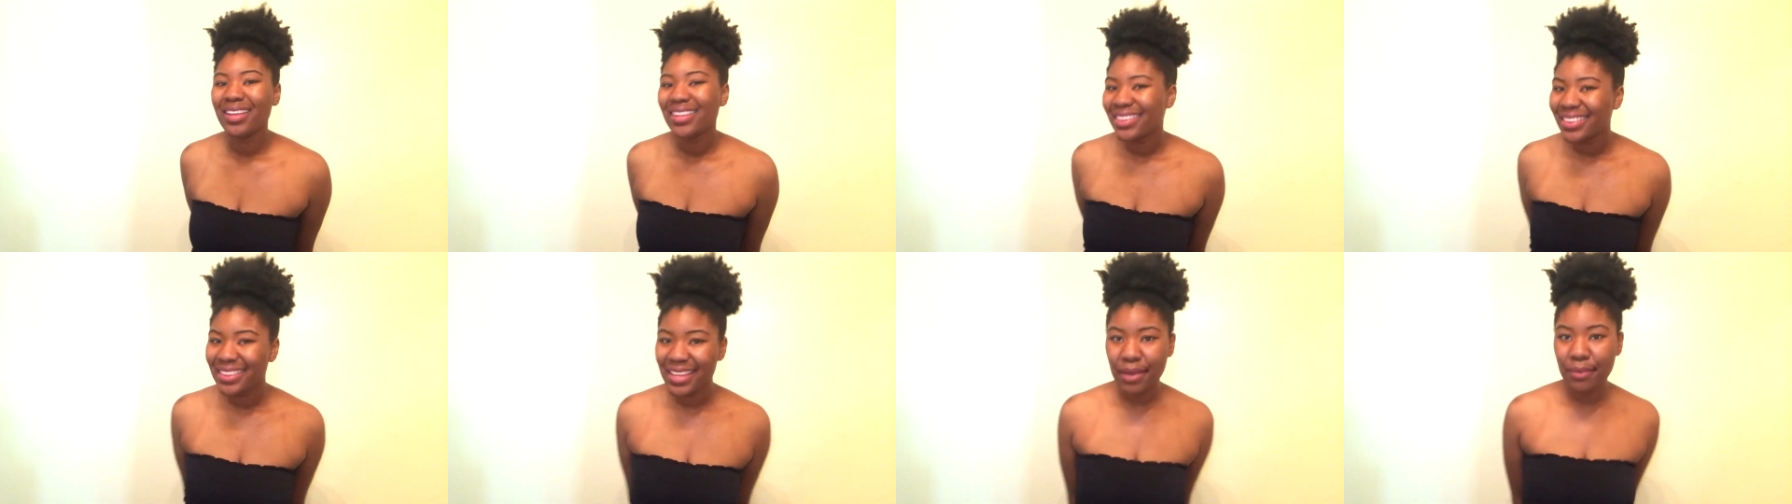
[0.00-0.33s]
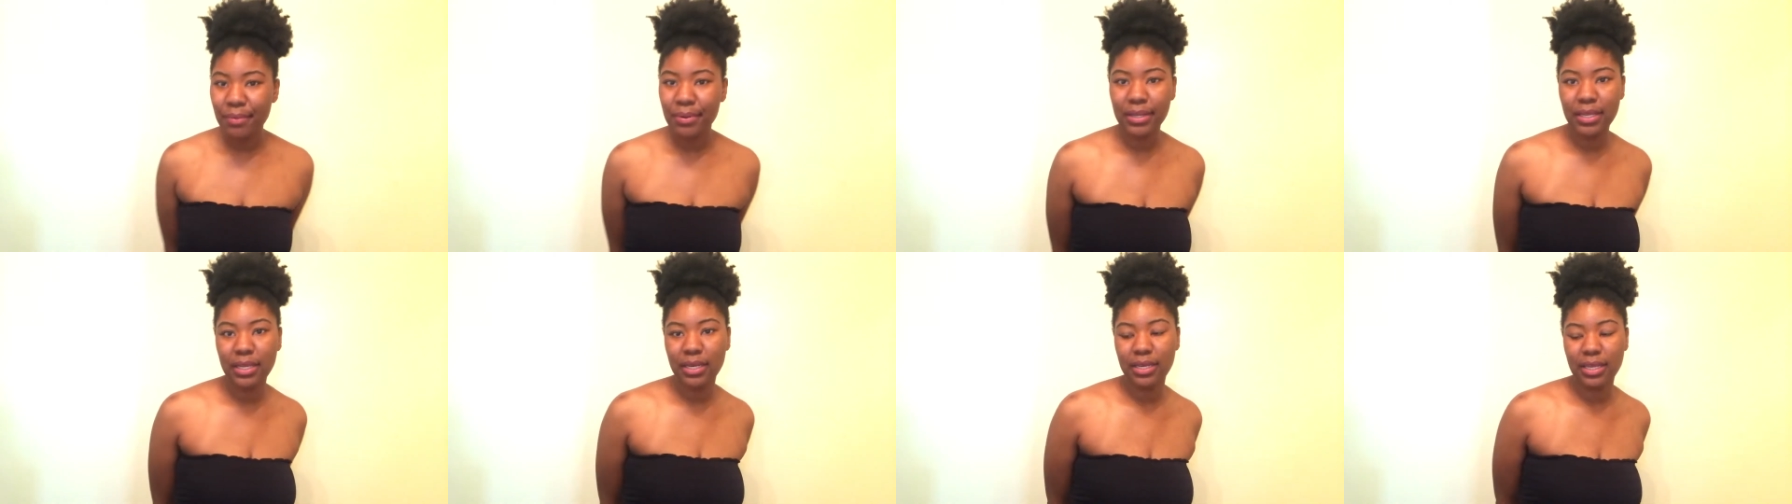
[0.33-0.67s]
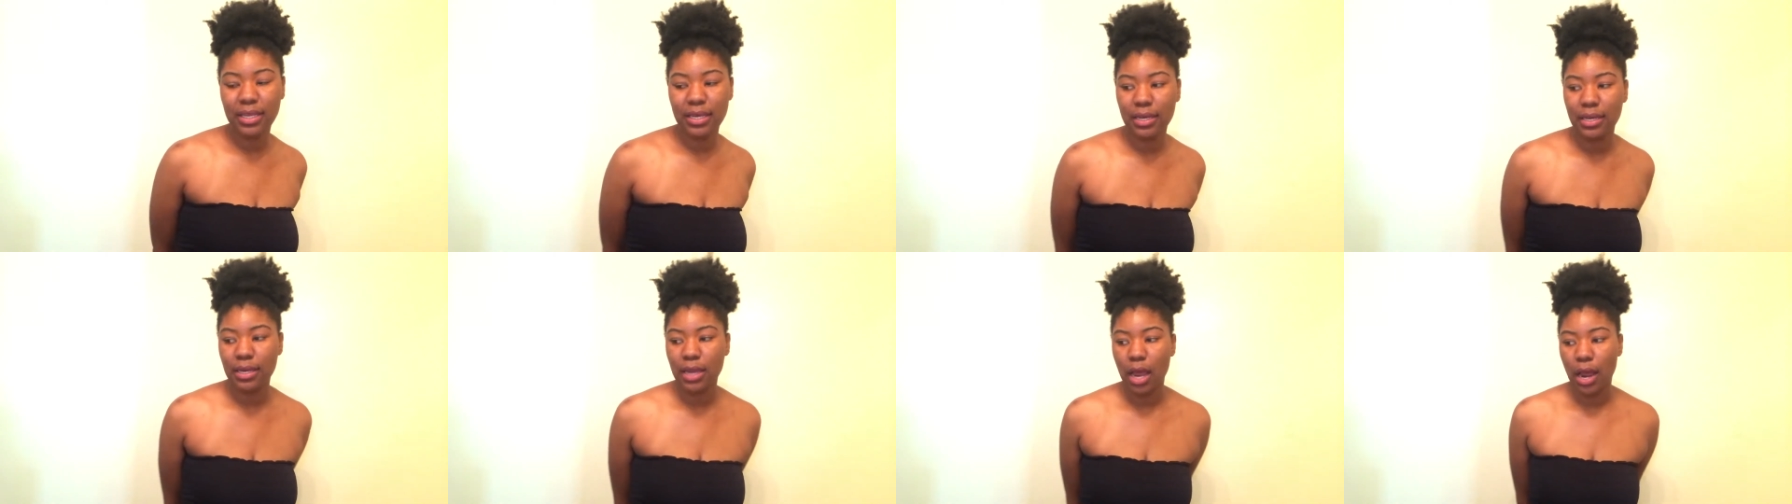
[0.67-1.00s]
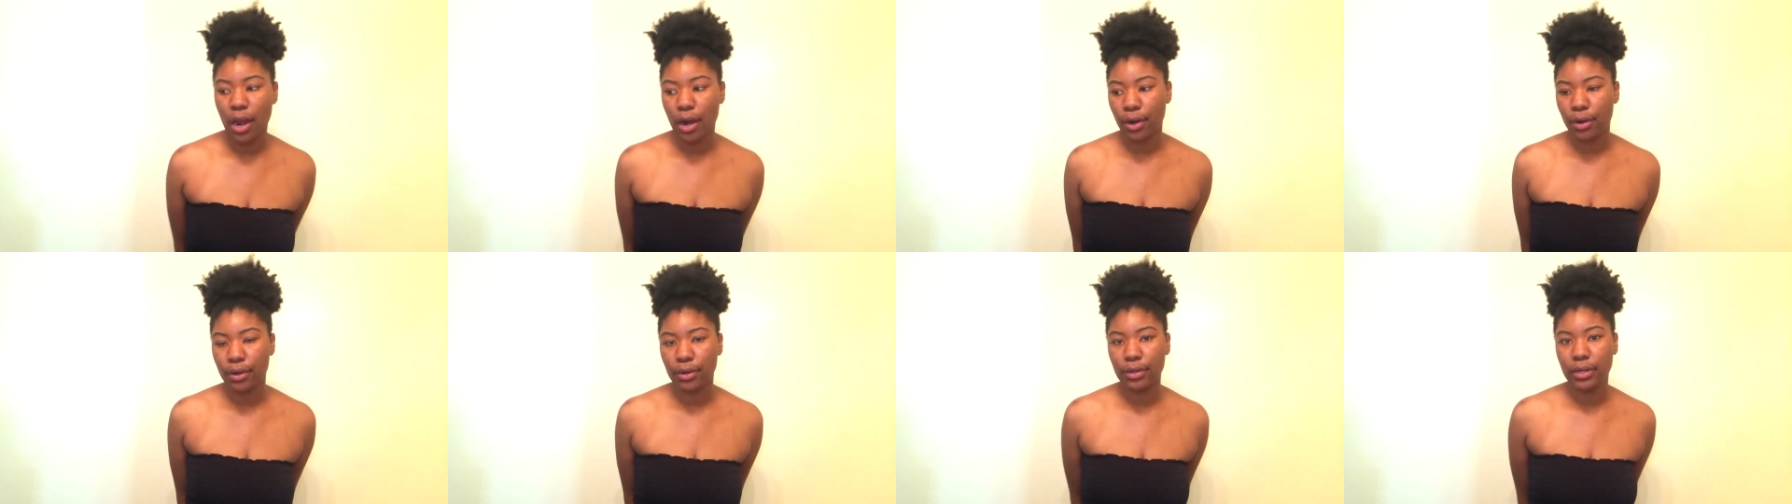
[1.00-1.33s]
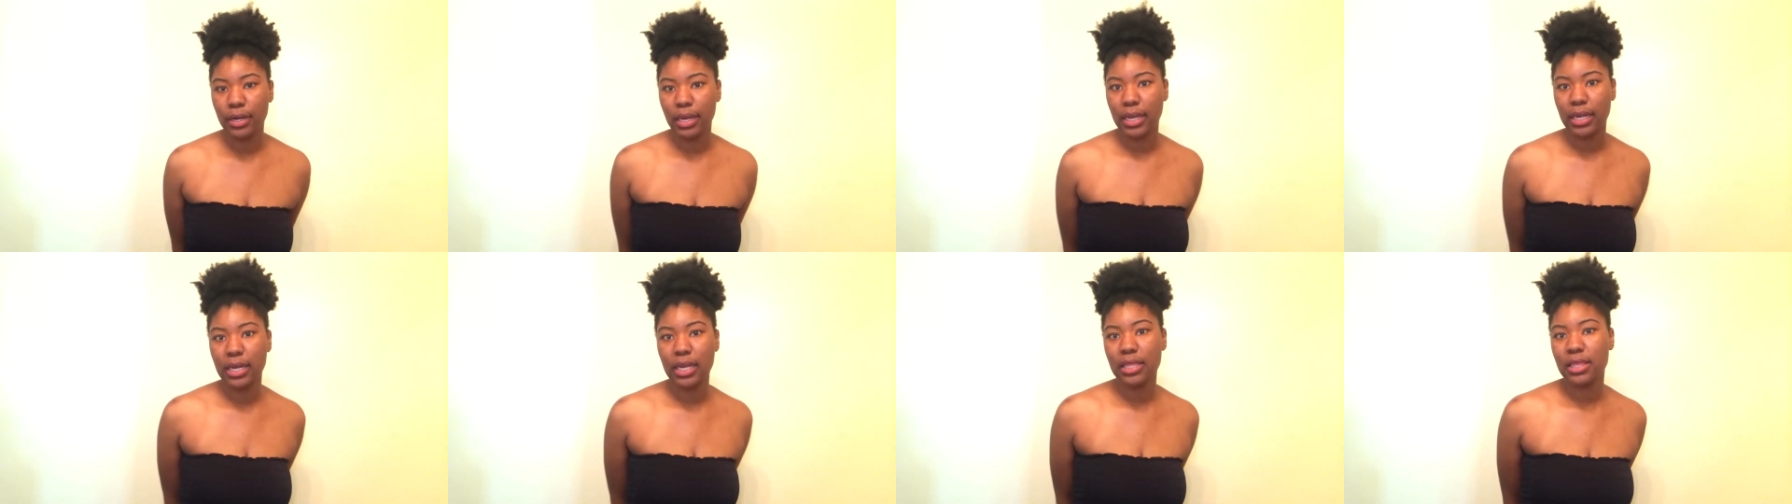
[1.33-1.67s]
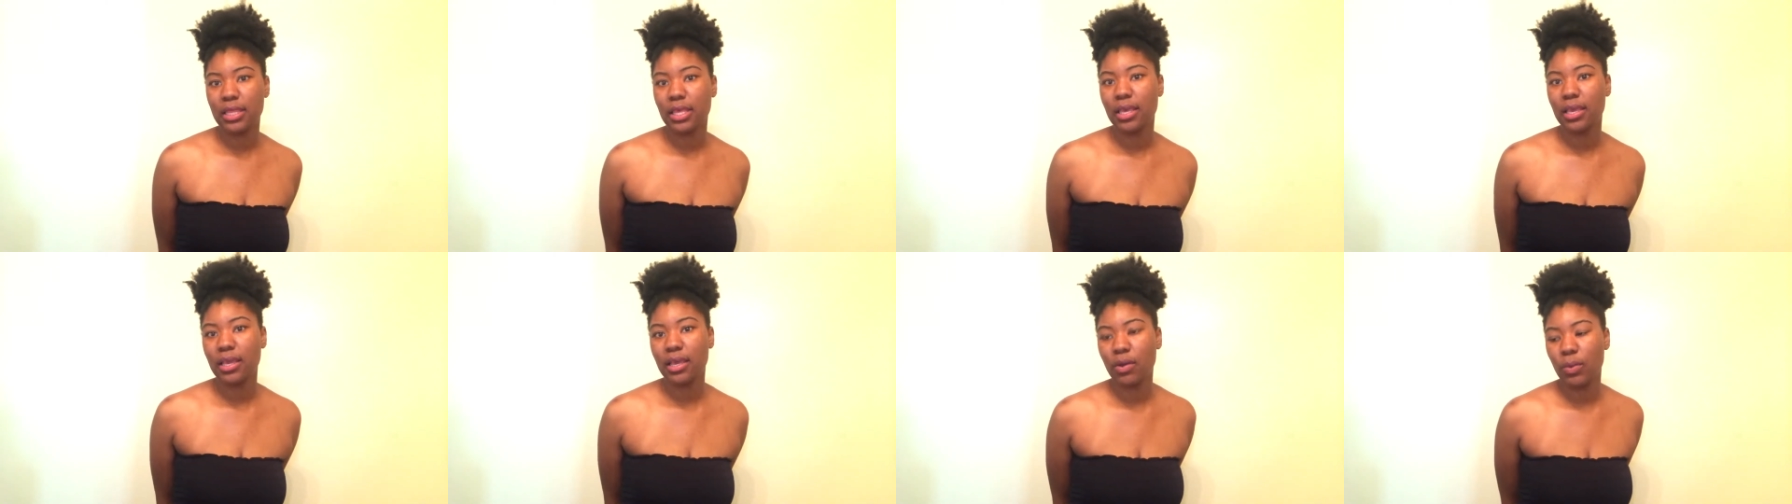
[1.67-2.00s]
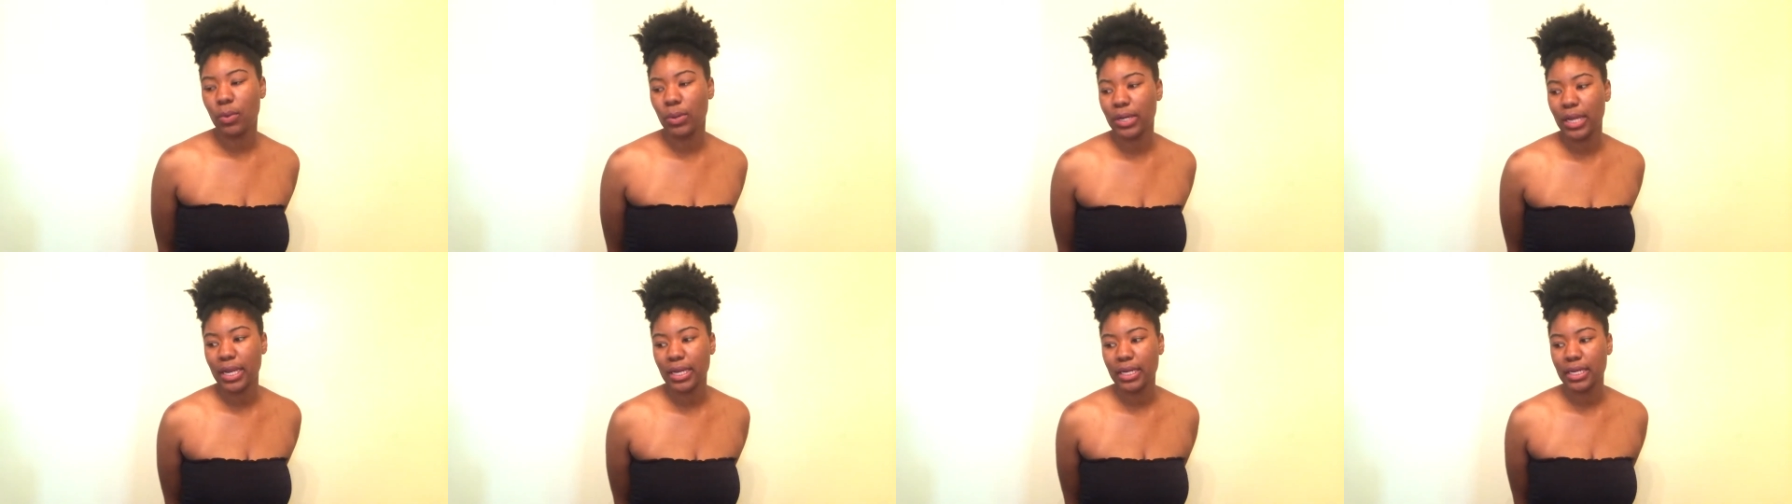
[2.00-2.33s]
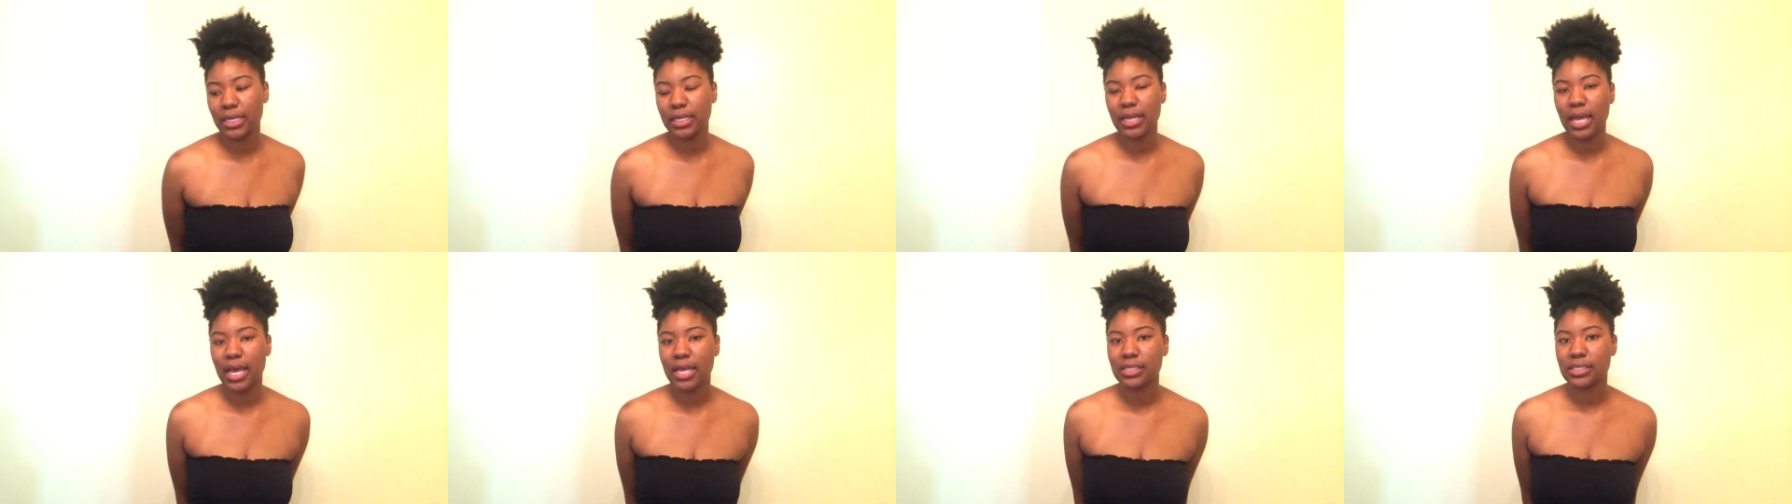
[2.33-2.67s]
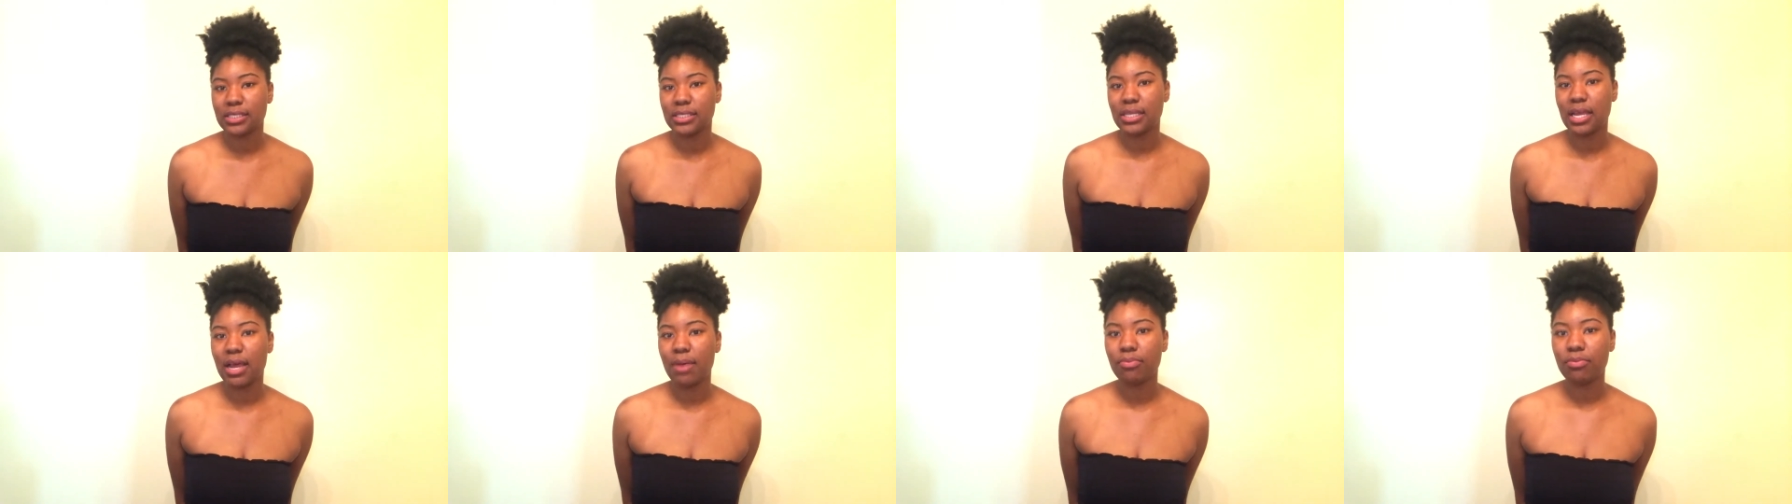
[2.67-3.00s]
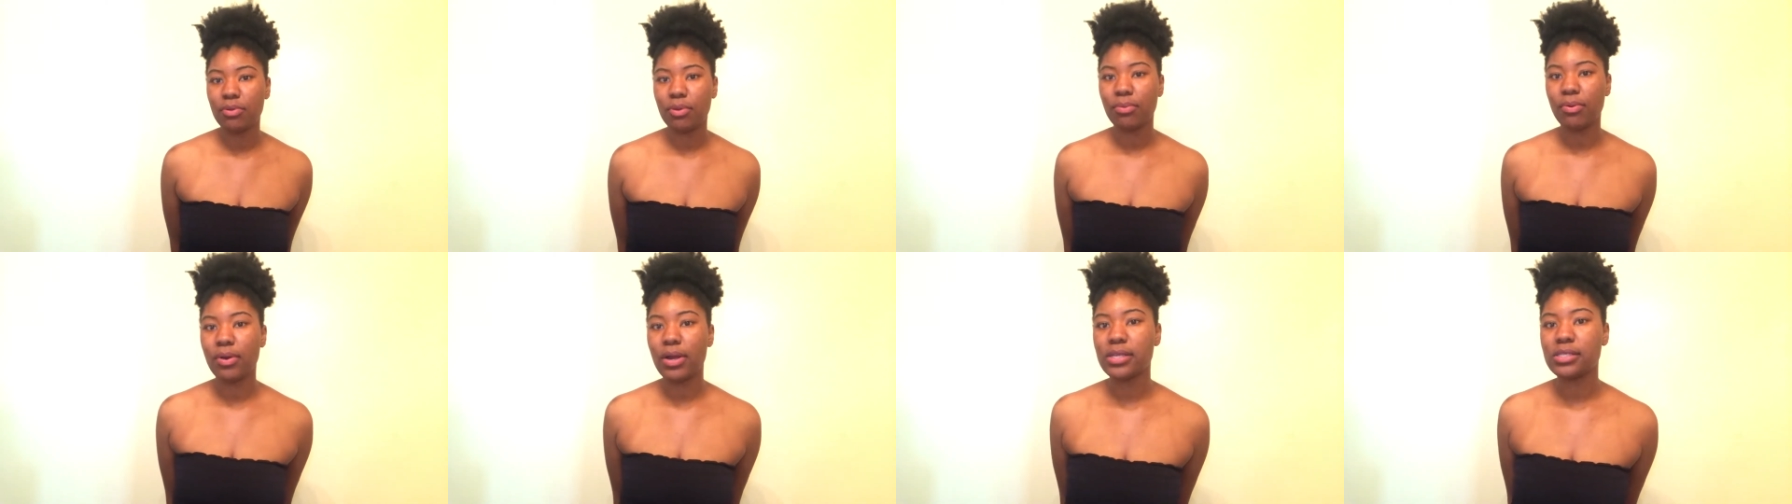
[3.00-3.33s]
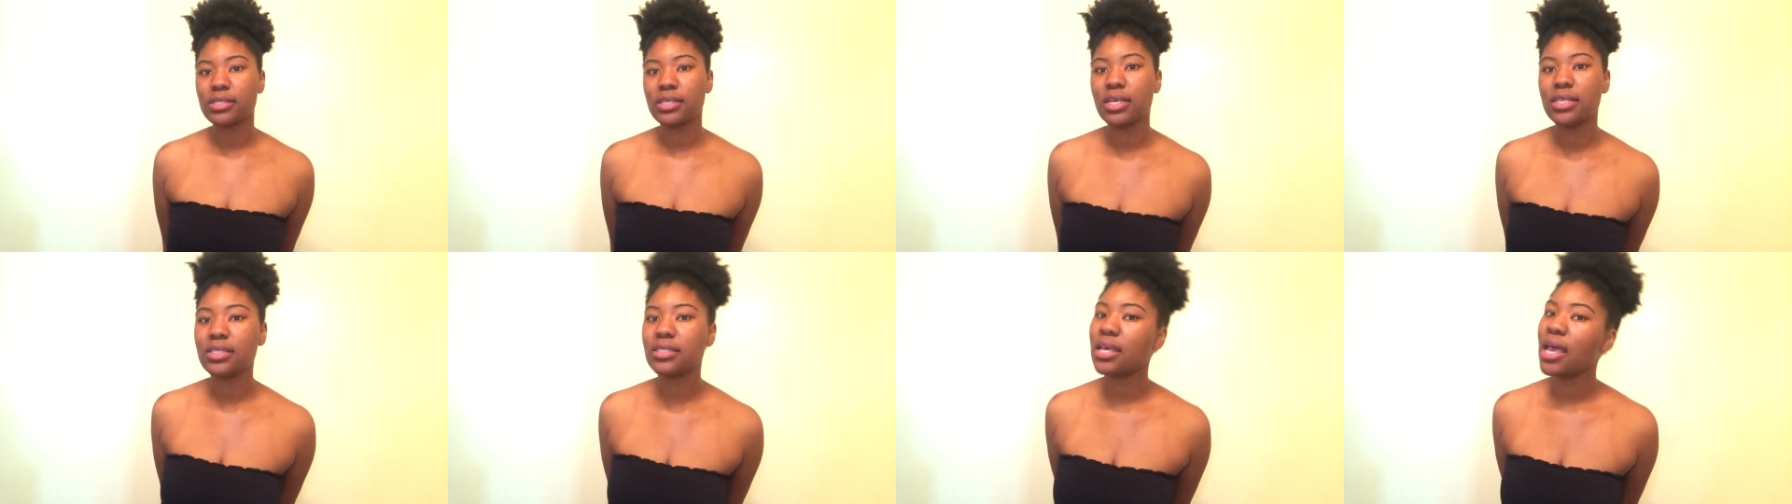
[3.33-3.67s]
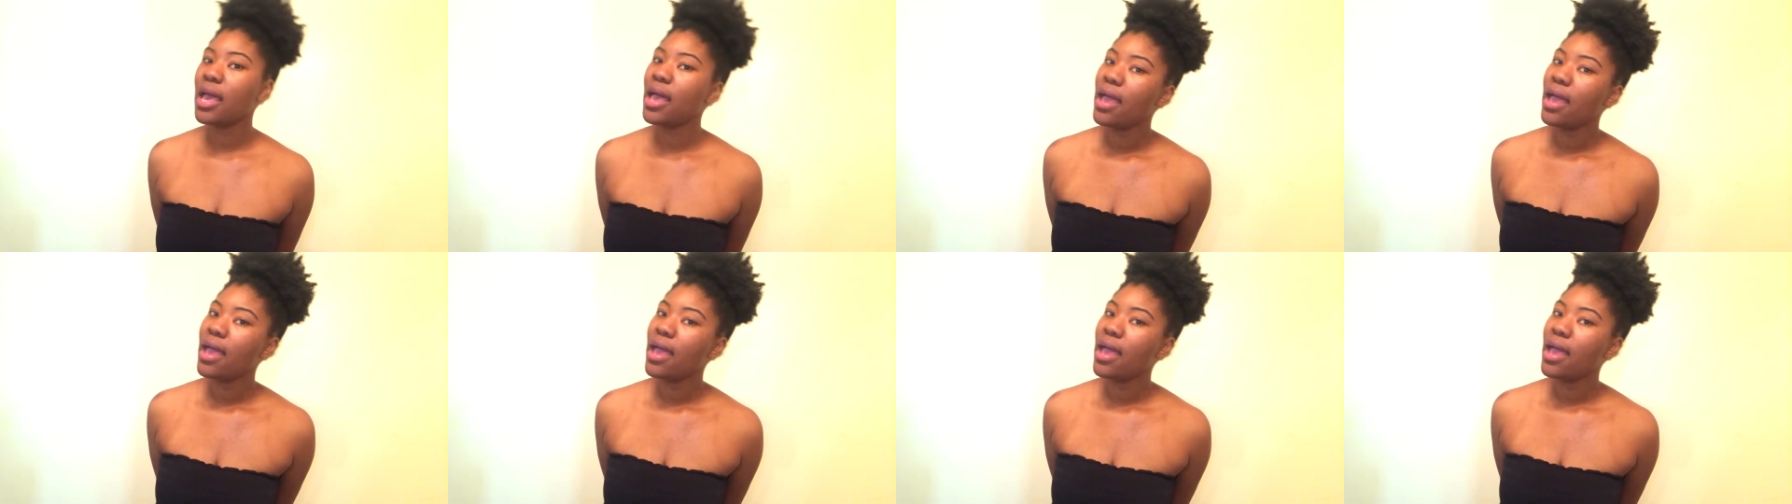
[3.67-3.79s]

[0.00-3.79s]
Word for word: they really didn't hurt anything, or they did not stop the process.